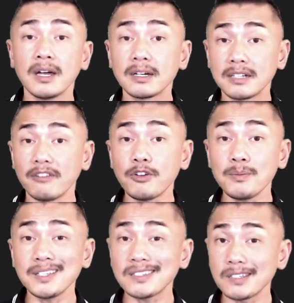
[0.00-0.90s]

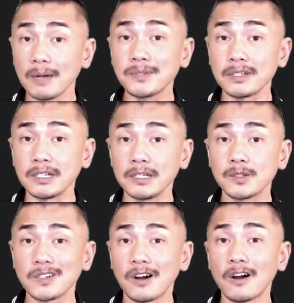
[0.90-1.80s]
Government subsidies
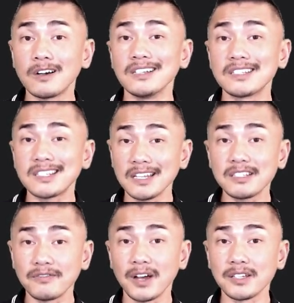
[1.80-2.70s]
are
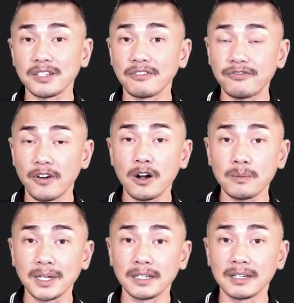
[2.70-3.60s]
incentivizing
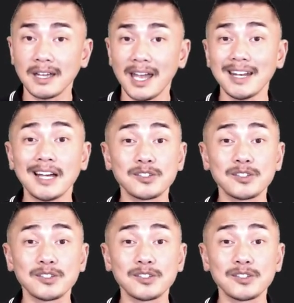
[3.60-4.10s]
farming and, as